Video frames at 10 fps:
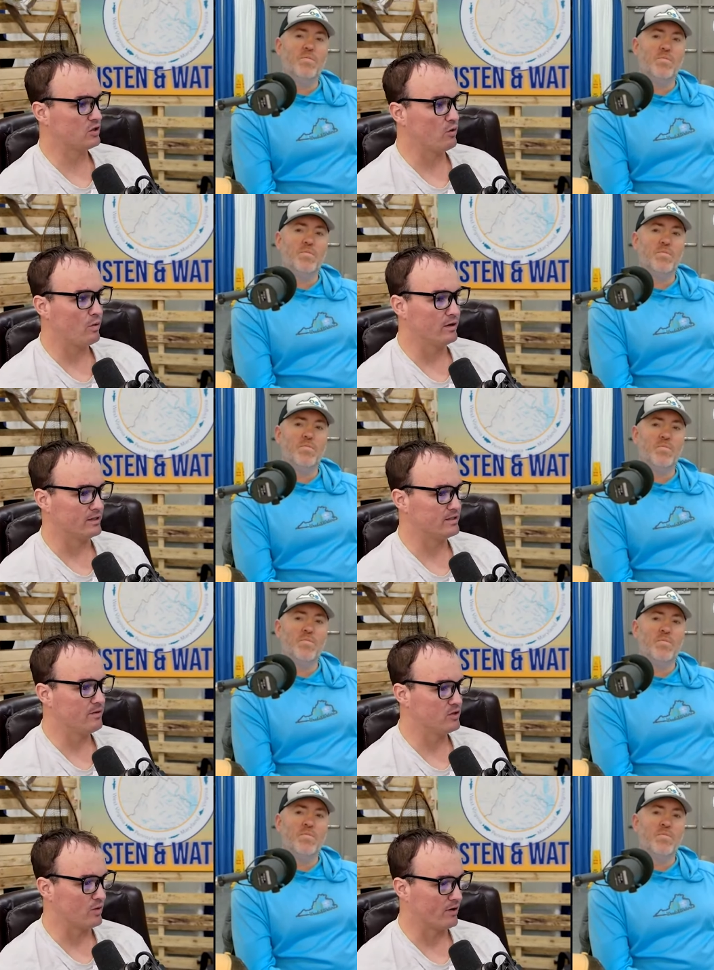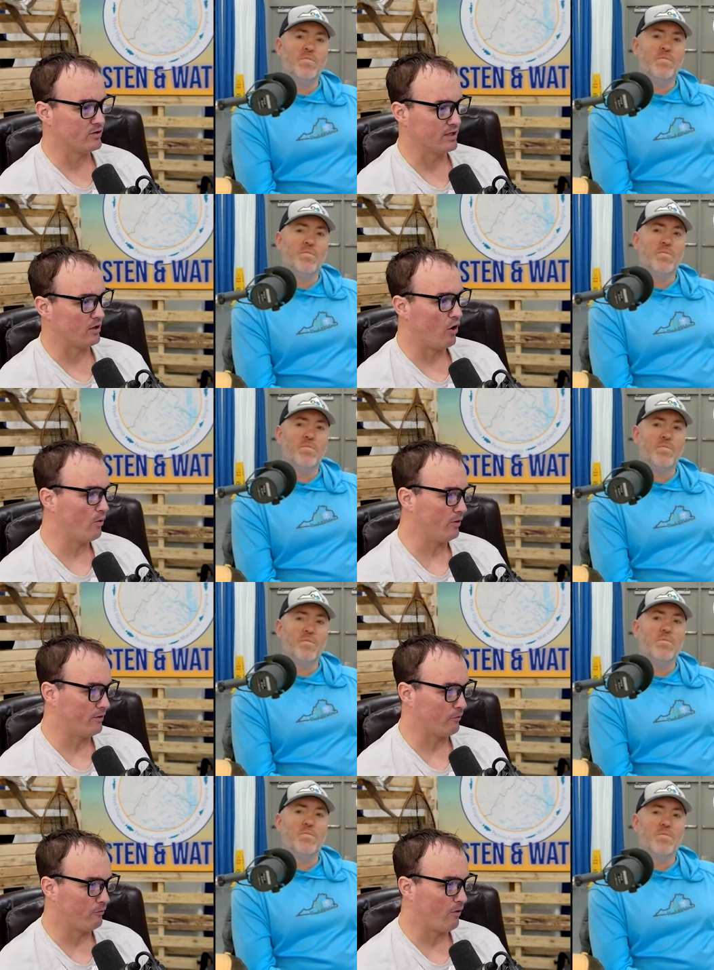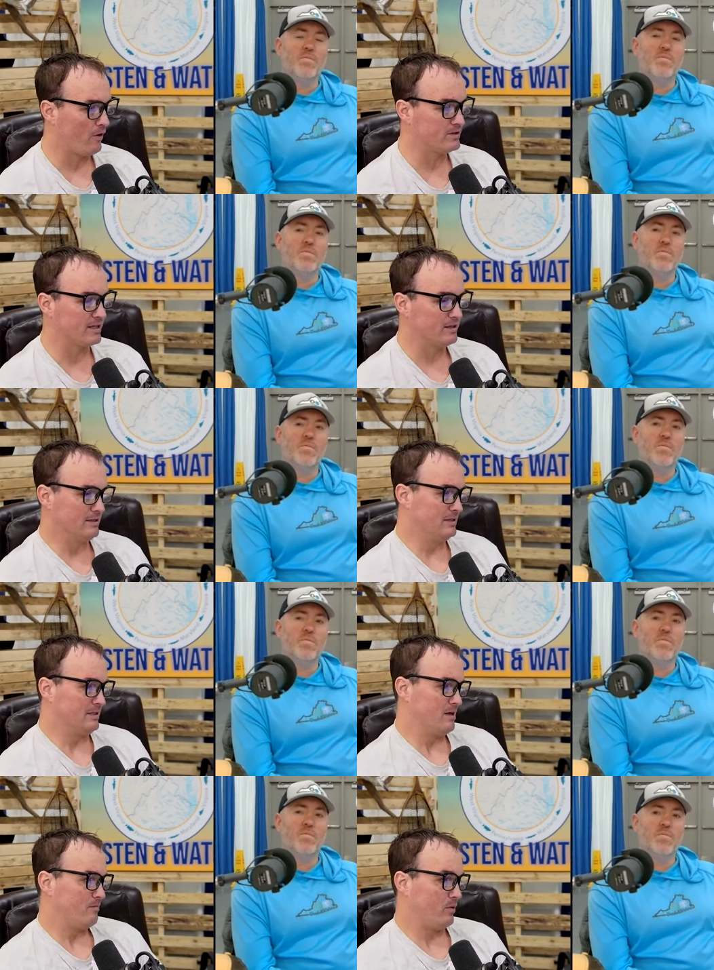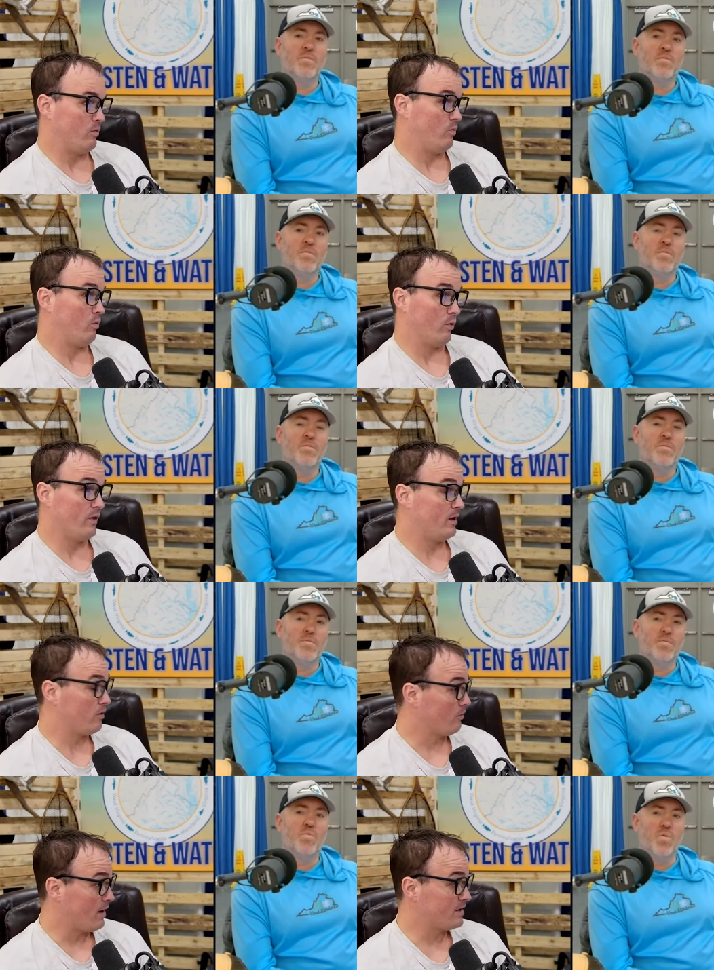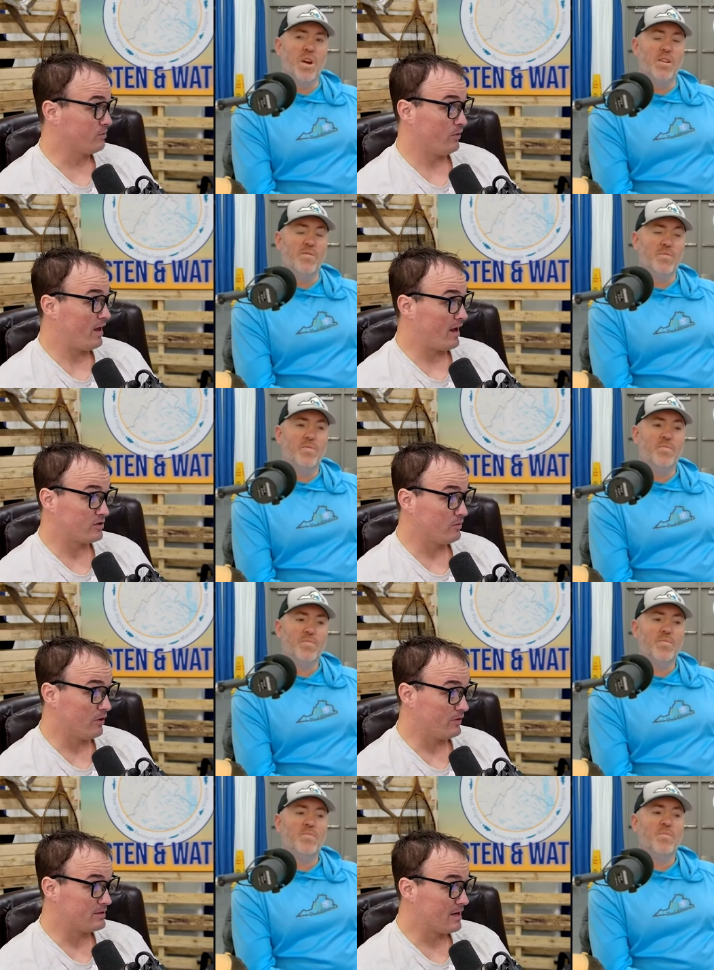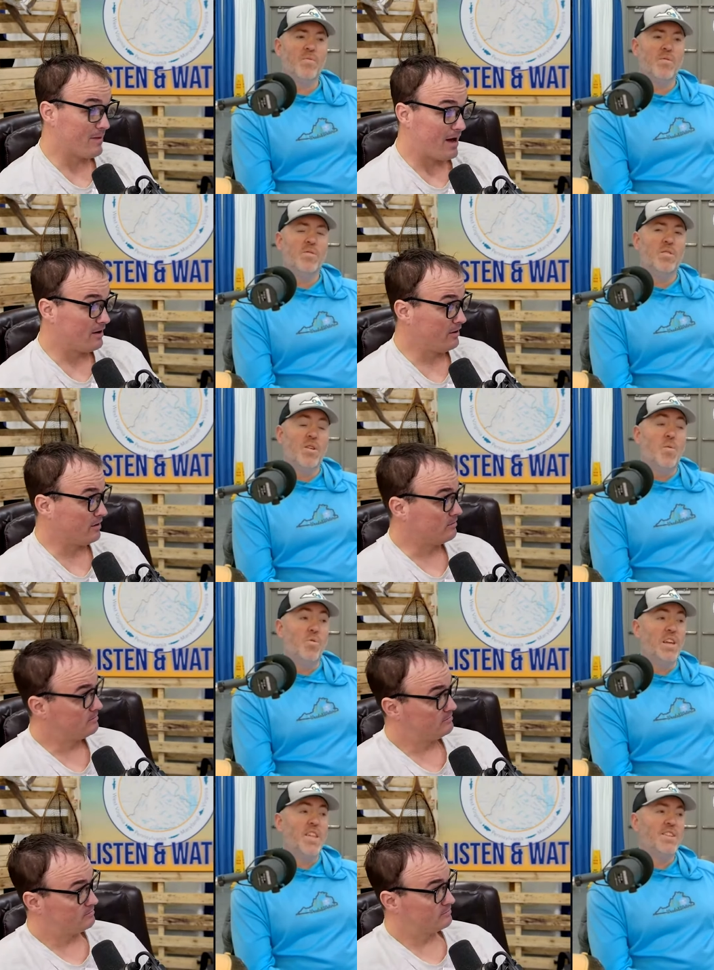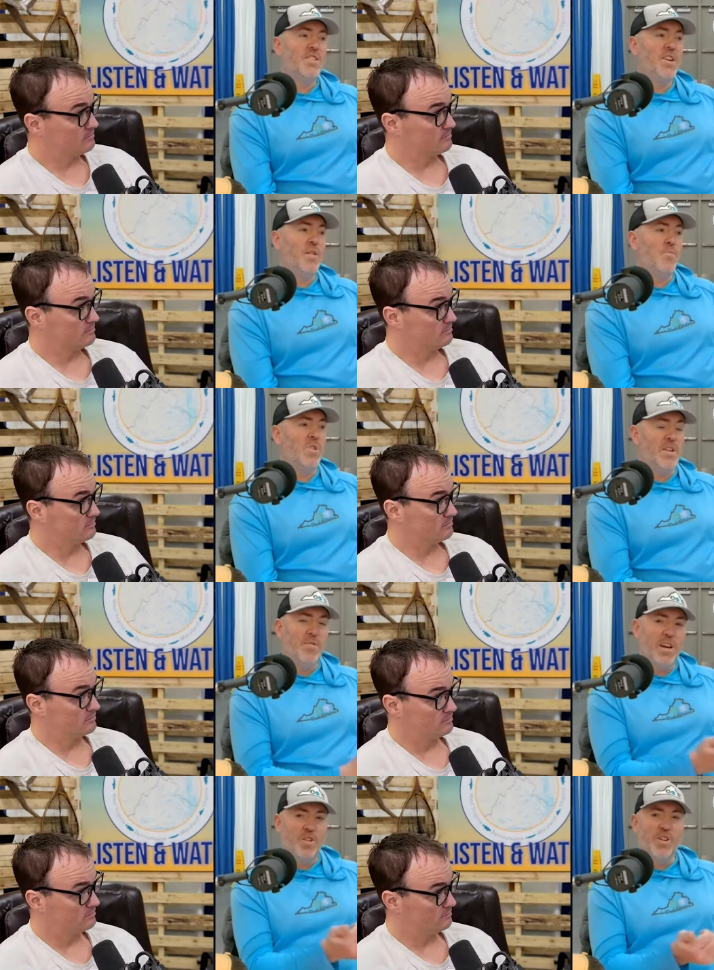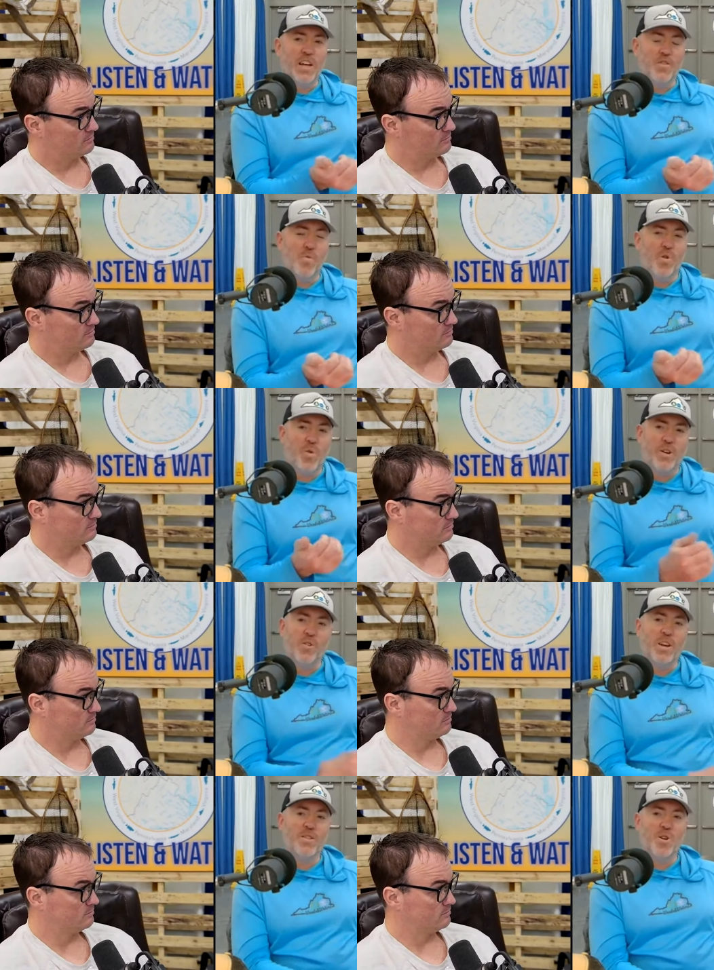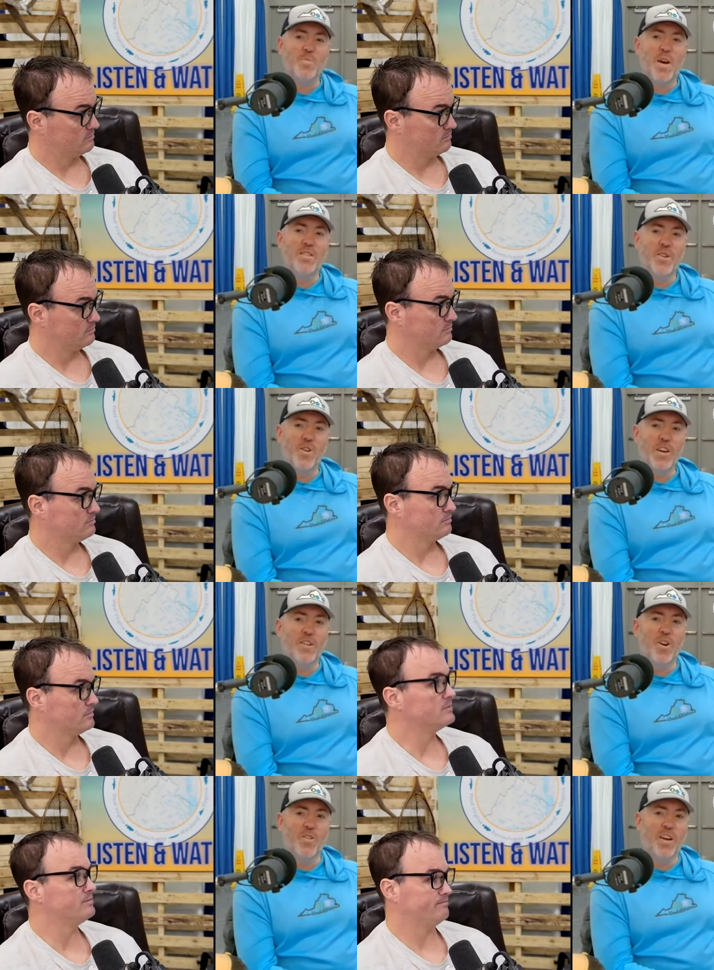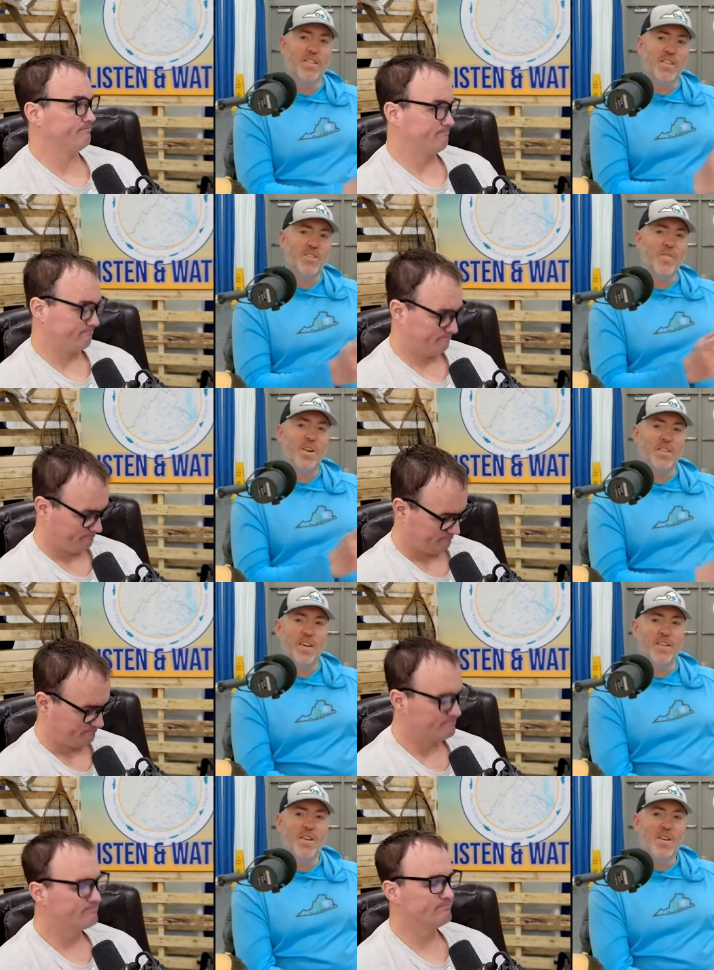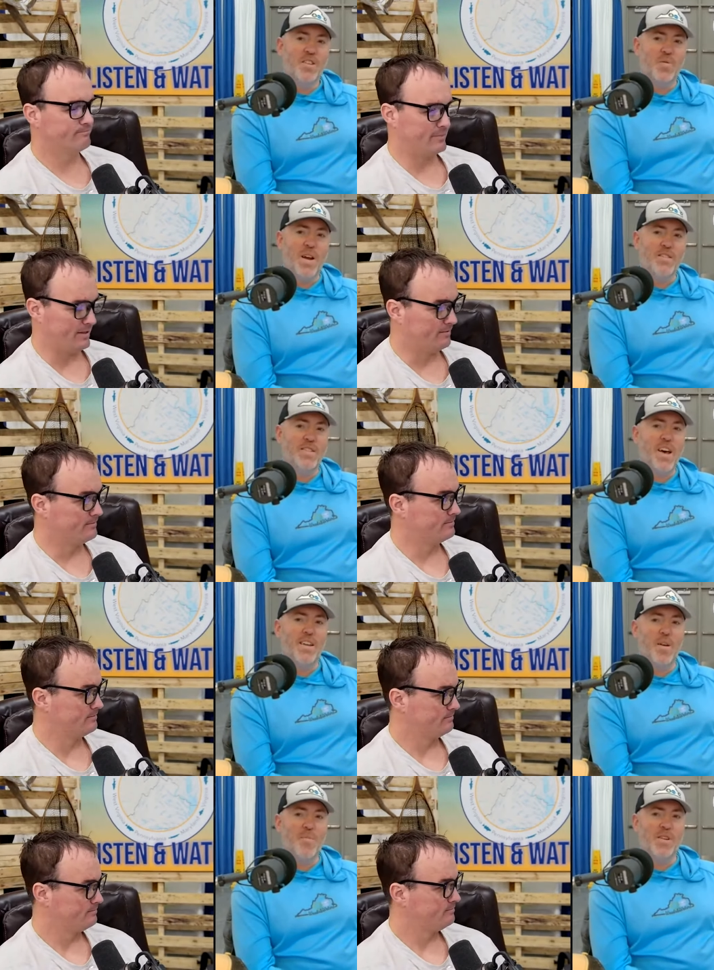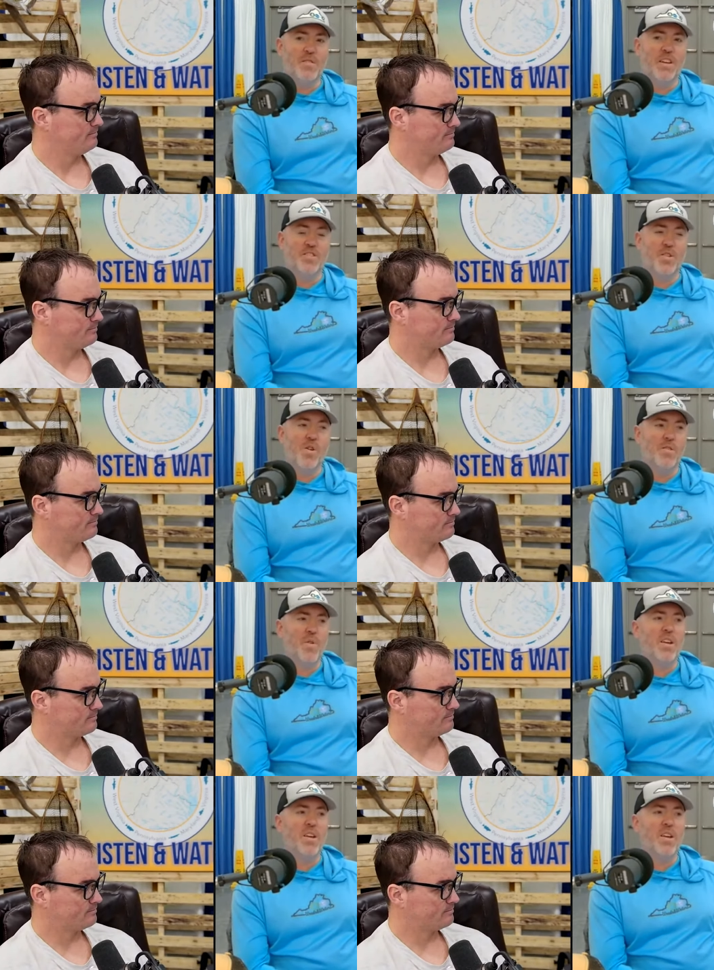Speaker 1: so weird. Like some of these records, like, oh, it'll never fall. It's like, but were they correct? Were they actually real at the time? I don't know.
Speaker 2: Well, like that's the thing. Well, even like look at like the world record, like largemouth, you know, like and all like the stuff like that surrounds that. I mean, like it's so hard,